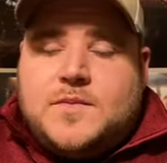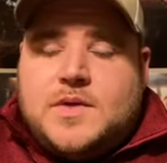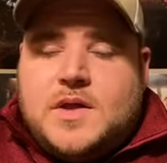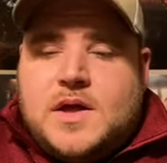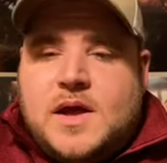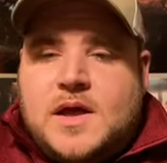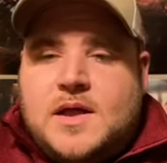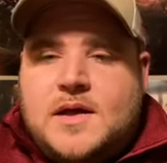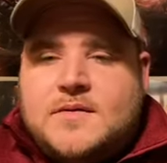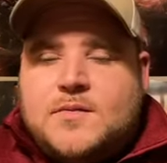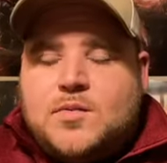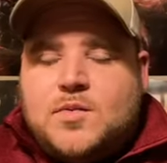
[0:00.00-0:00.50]

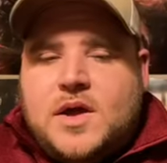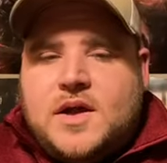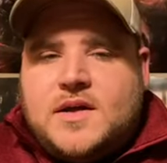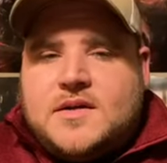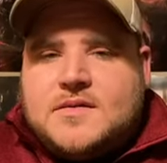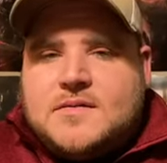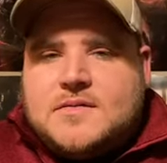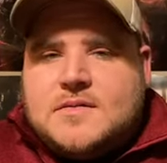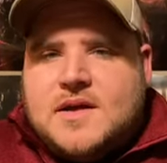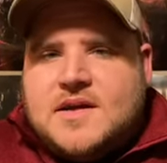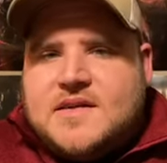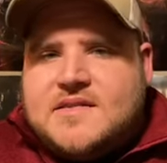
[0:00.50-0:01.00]

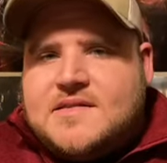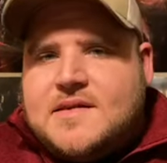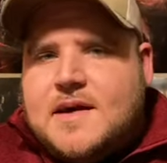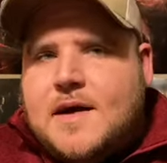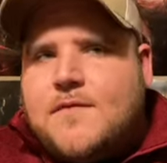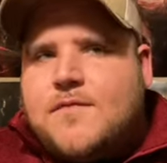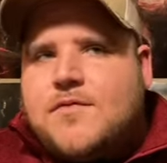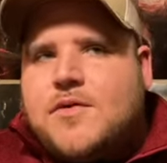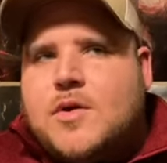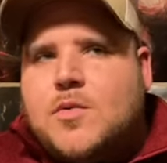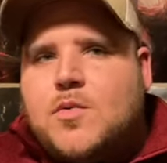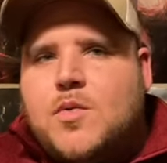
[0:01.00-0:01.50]
It's
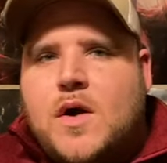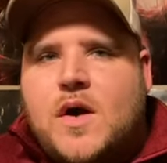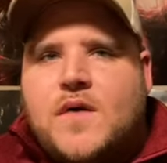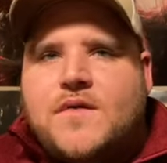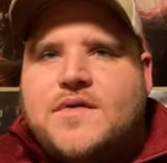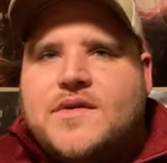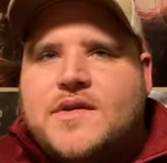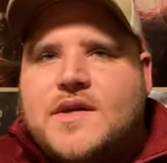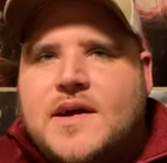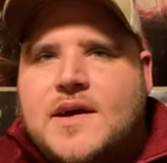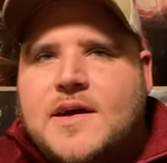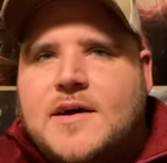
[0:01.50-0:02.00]
definitely worth
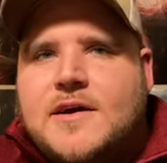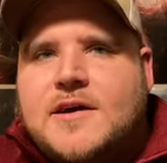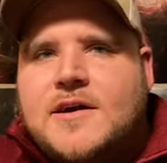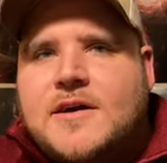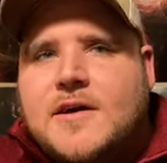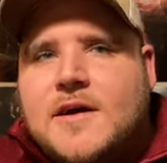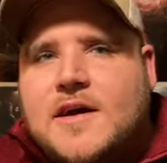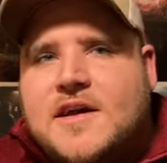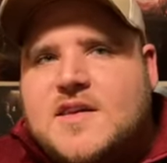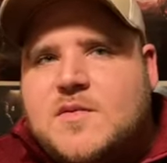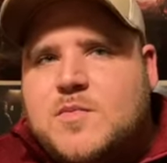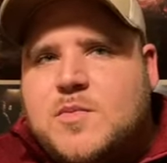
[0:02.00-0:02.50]
seeing,
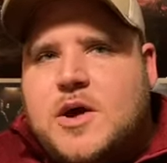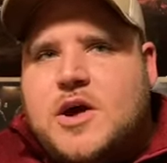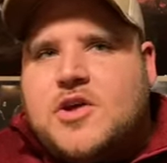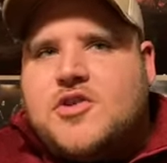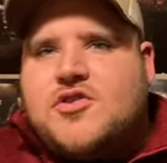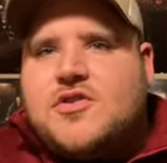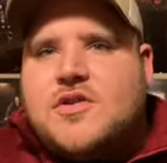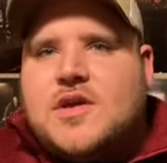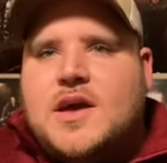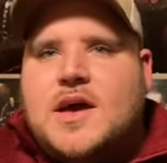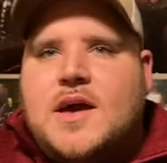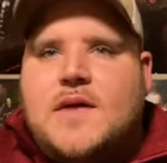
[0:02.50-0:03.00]

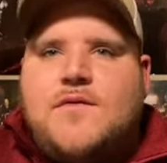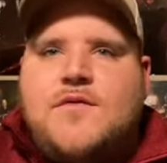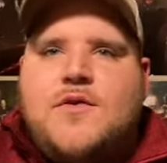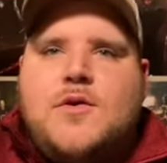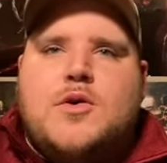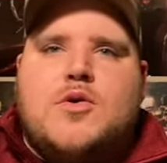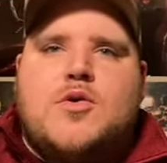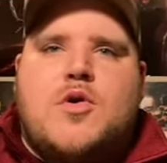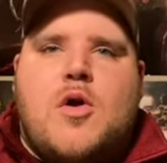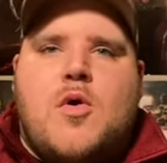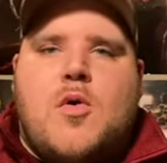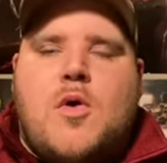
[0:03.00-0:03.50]
especially if you
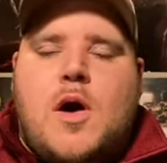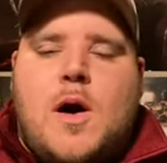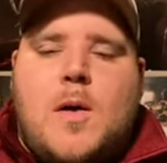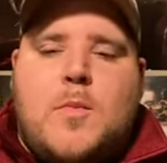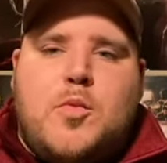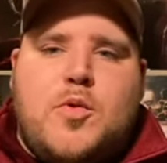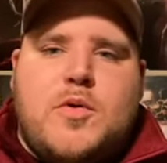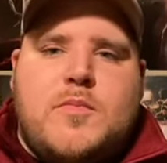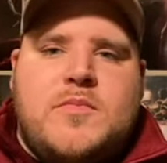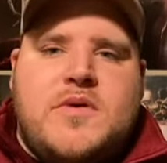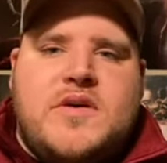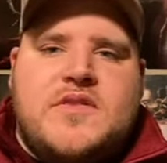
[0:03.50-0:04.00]
grew up
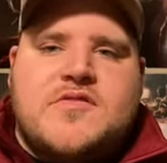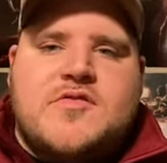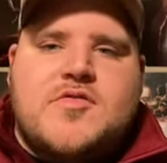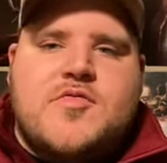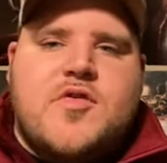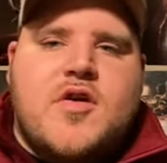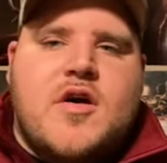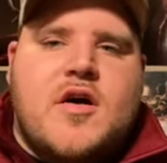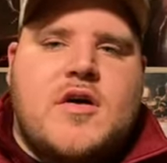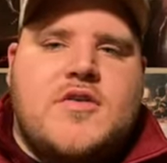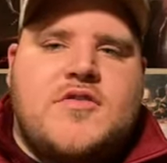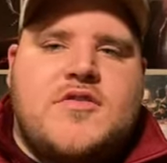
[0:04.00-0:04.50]
with Mr.
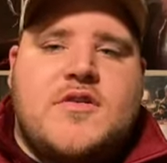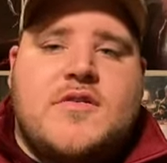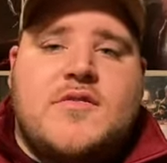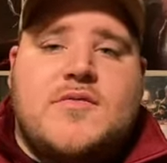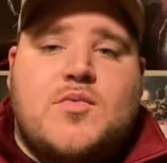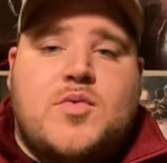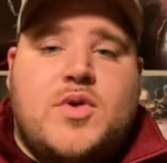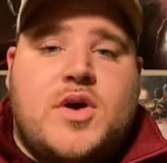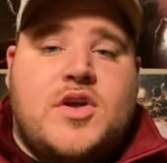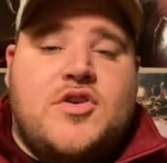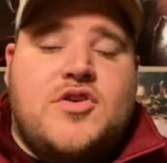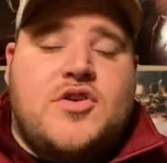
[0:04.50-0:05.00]
Rogers,
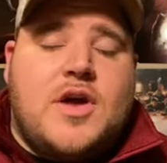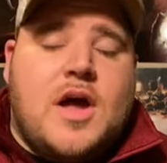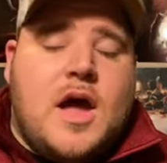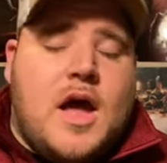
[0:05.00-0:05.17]
which